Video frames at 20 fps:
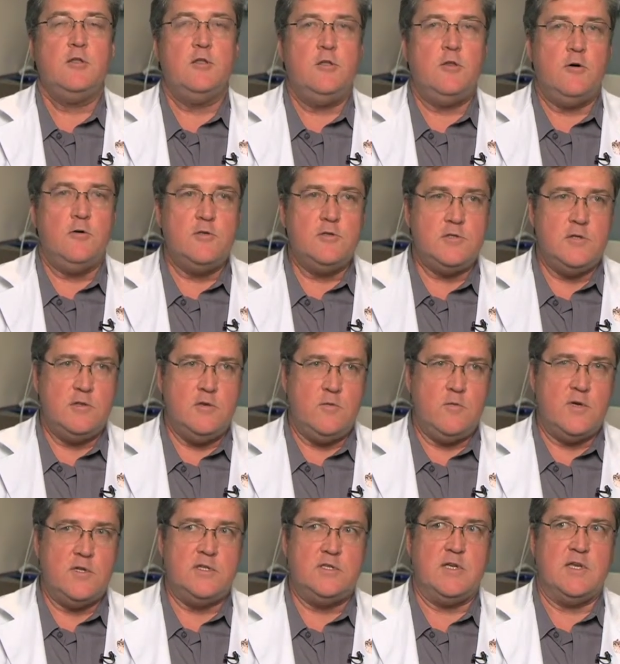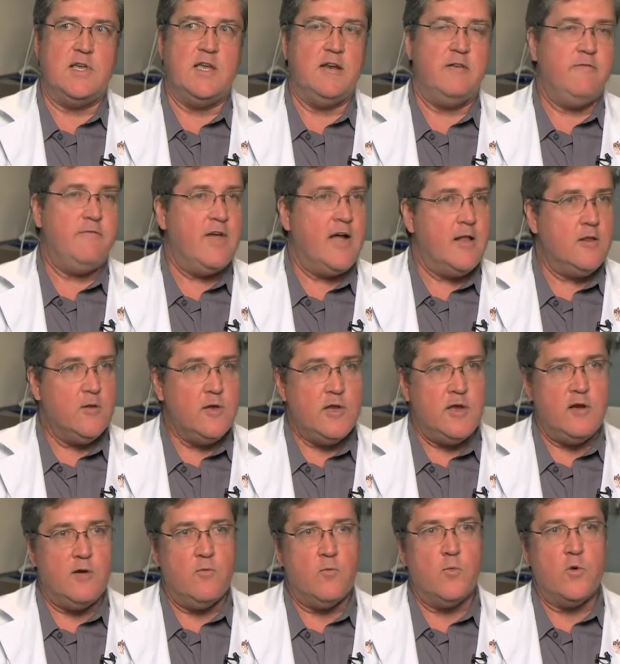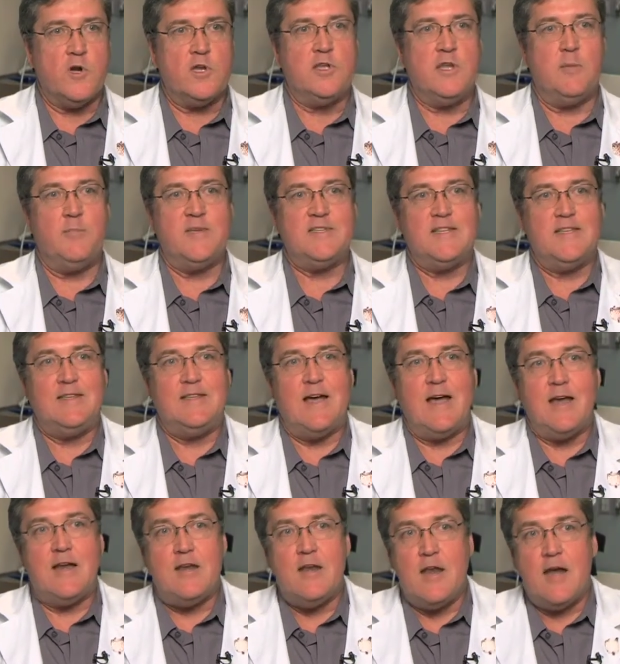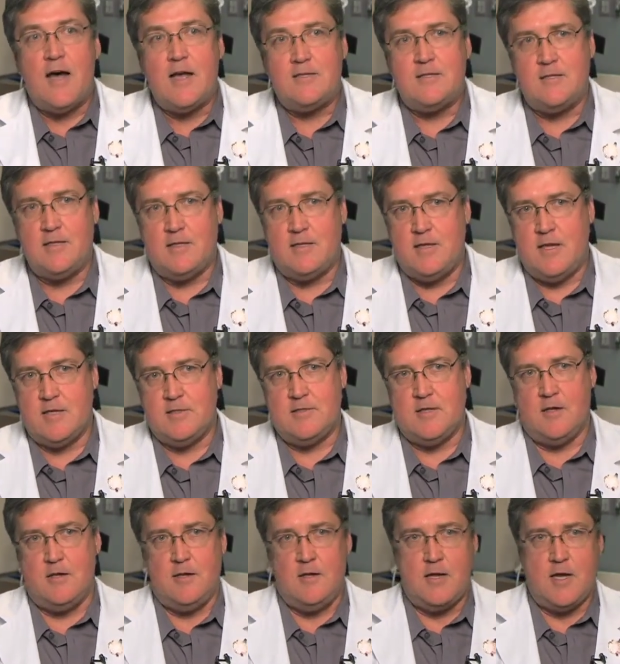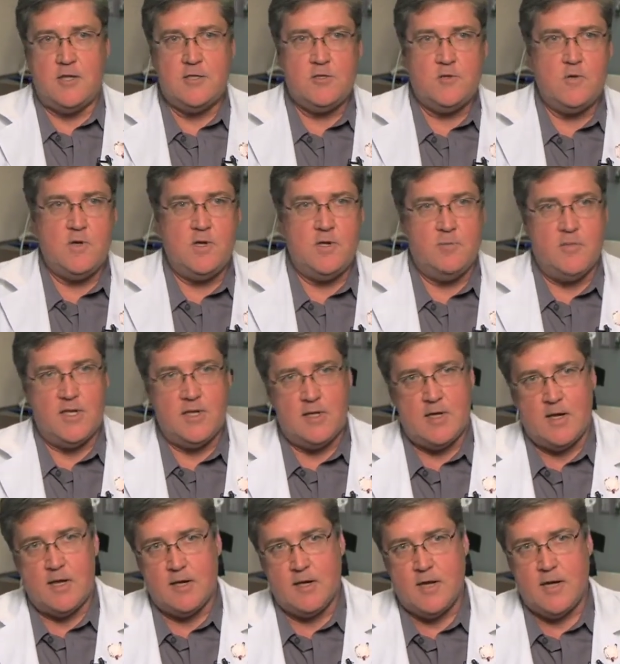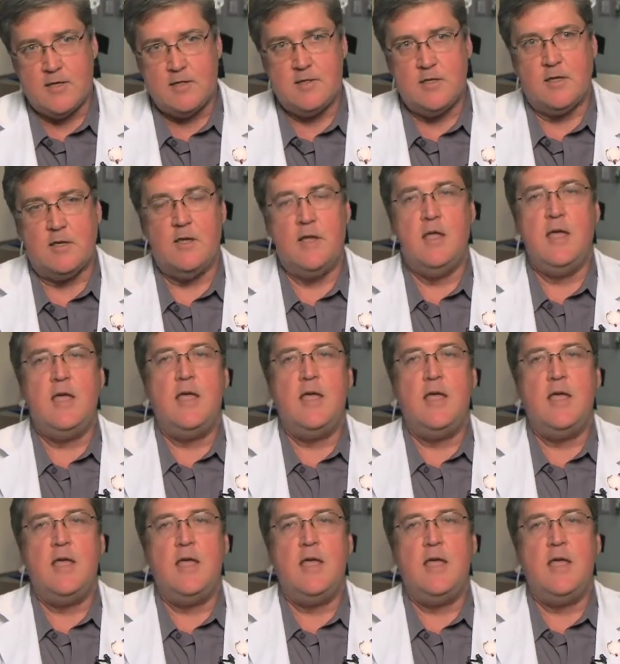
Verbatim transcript: those are the ones that get evaluated and worked up as a diagnostic testing, not screening, but diagnostic.